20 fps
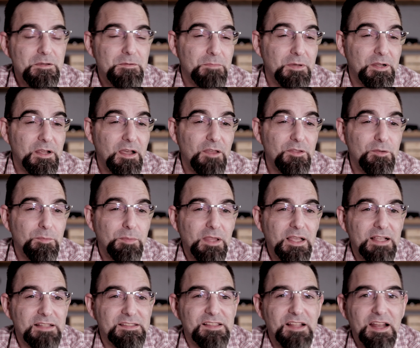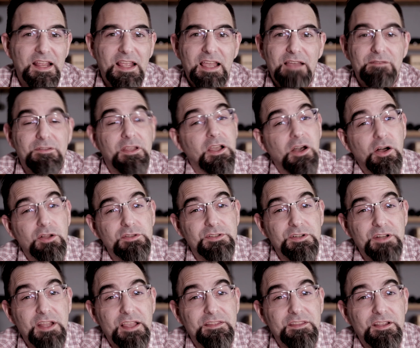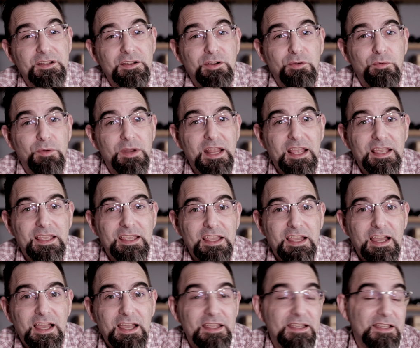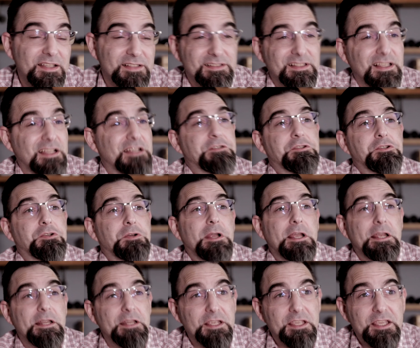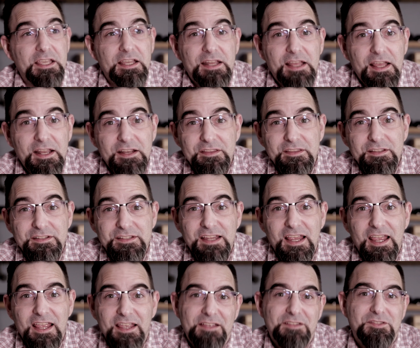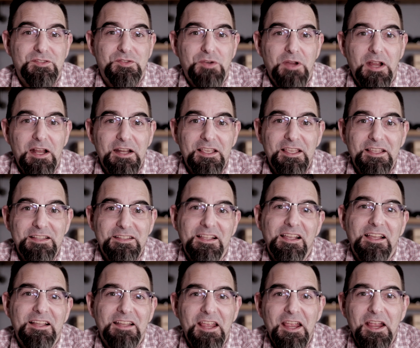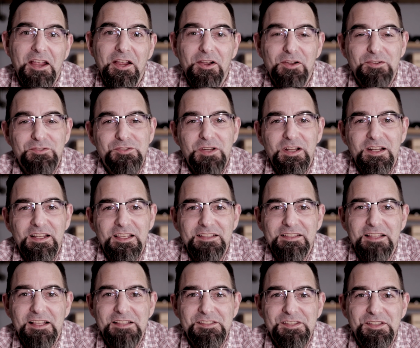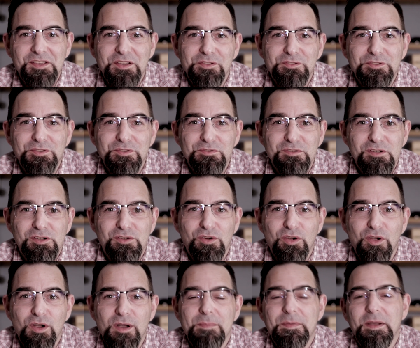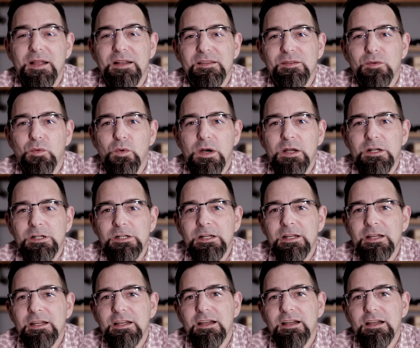But other plants that I have, like Alternanthera or Ranechii, it's like trying to get out of the tank. It's trying to get that air, trying to get that CO2 and grow up out of the water.